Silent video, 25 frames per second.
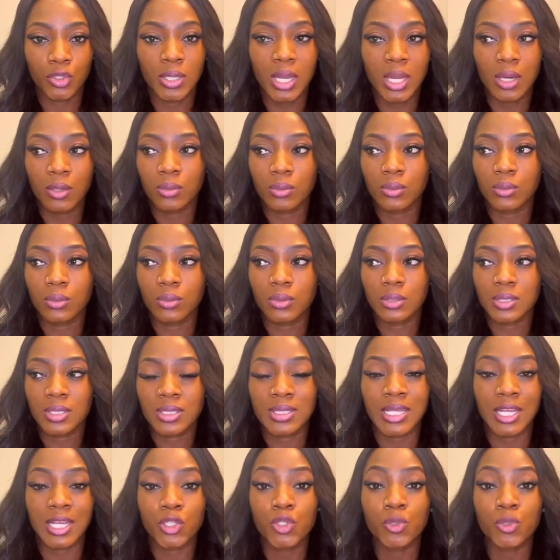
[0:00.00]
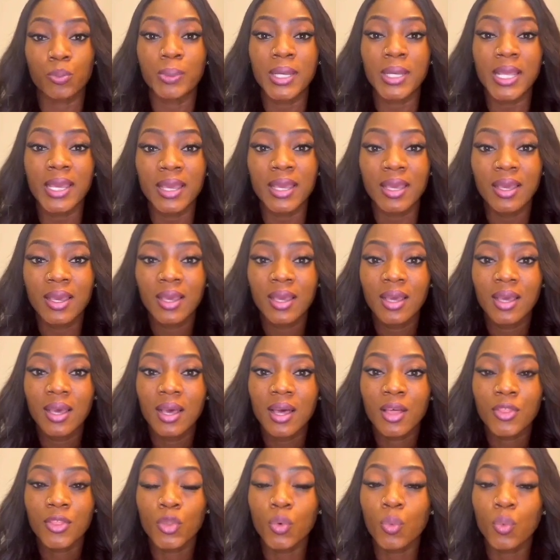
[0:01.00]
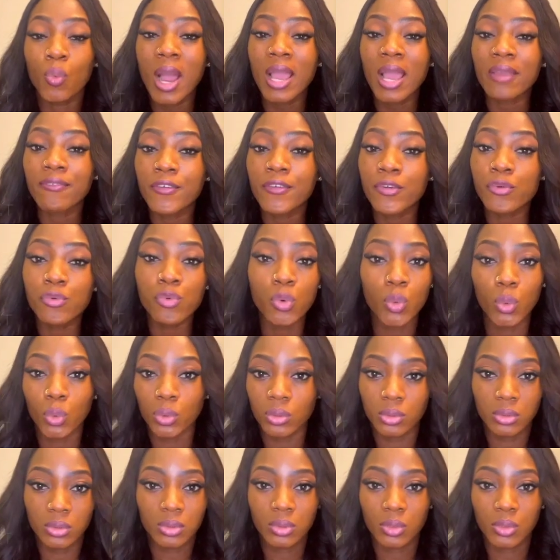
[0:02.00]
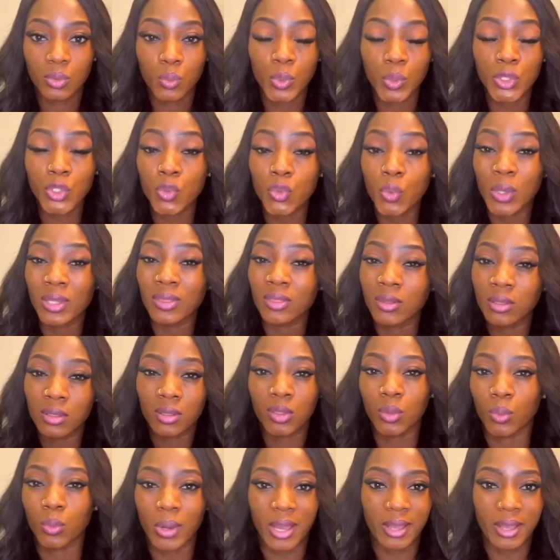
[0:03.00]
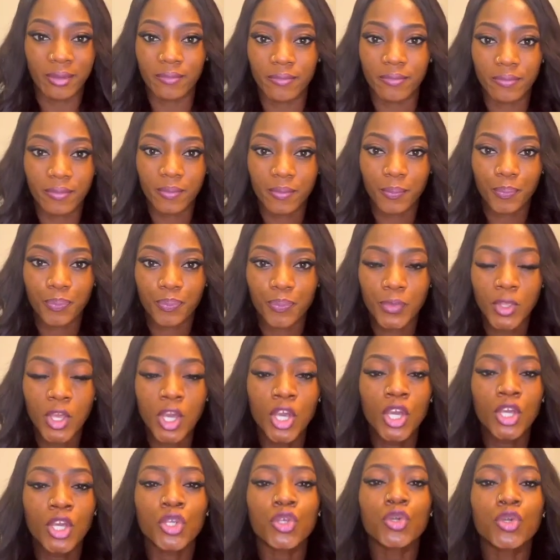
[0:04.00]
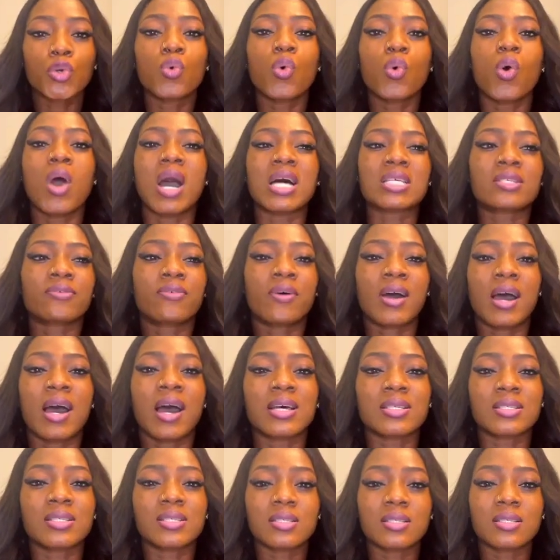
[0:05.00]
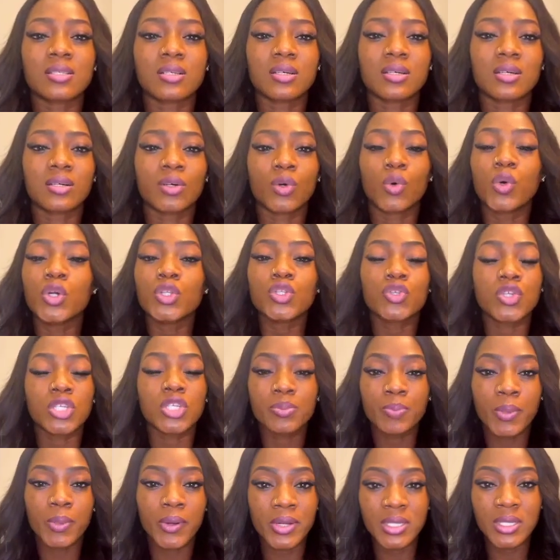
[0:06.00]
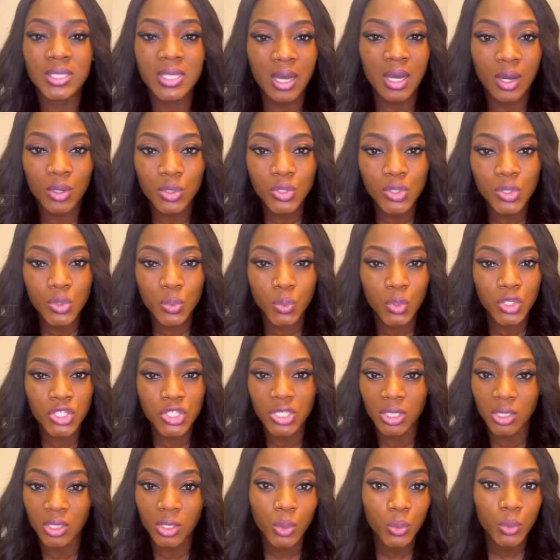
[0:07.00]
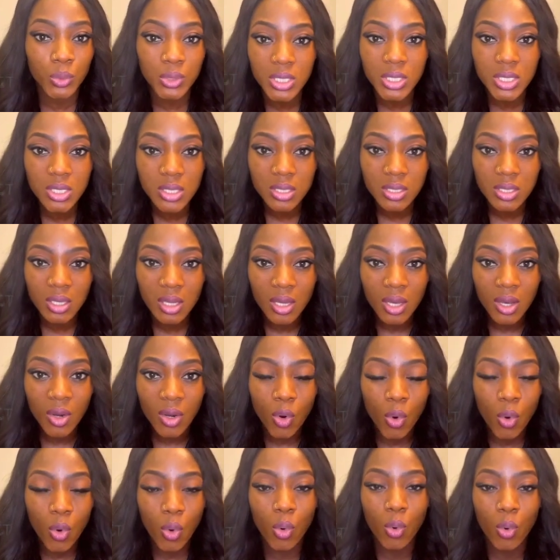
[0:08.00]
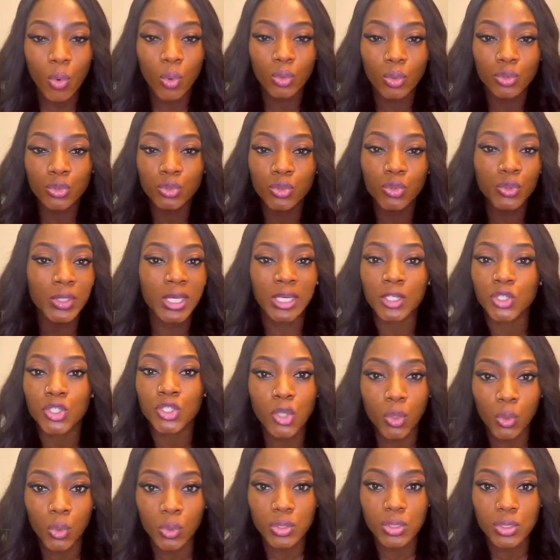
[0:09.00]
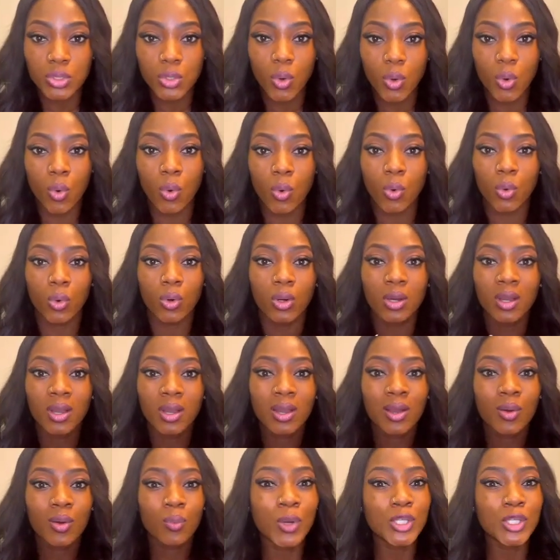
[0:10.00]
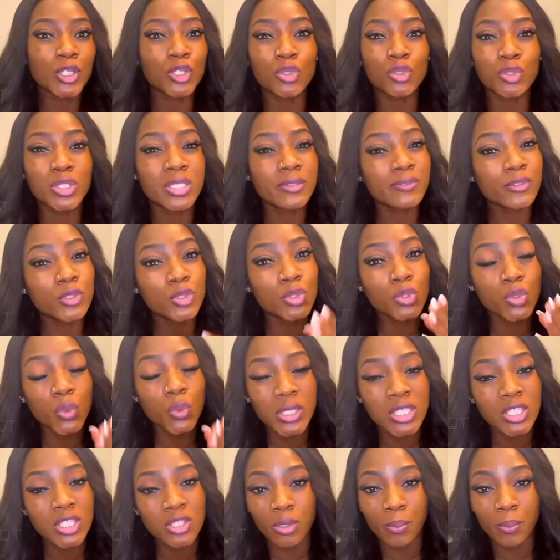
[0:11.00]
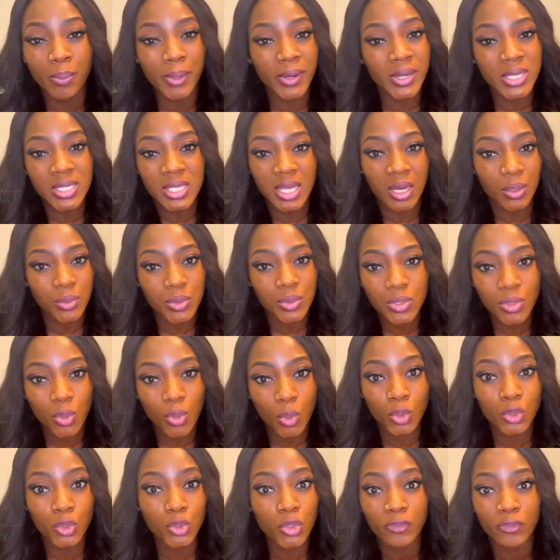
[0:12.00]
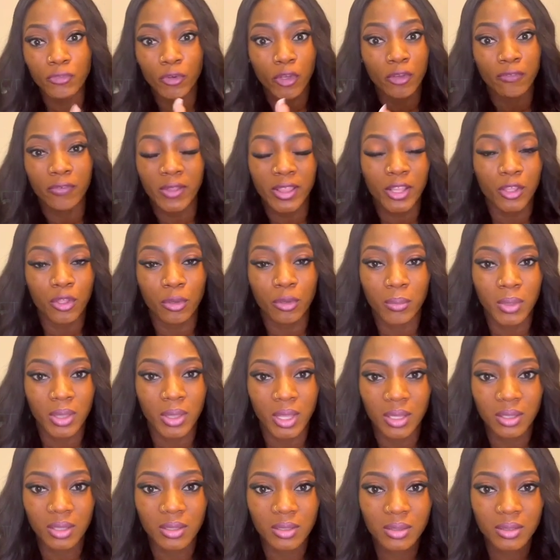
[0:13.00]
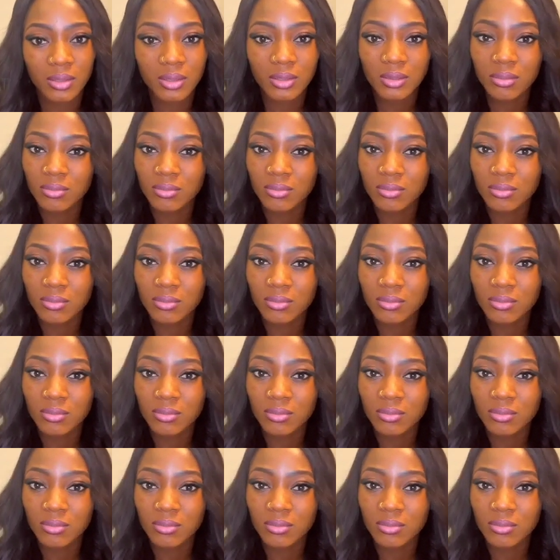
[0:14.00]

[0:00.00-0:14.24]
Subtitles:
You now start to play the wifey role when you are not the wife. You go as far as going to his parents' house to wash their clothes or do their chores, or when you don't even do it in your parents' house or do it for your father and your mother.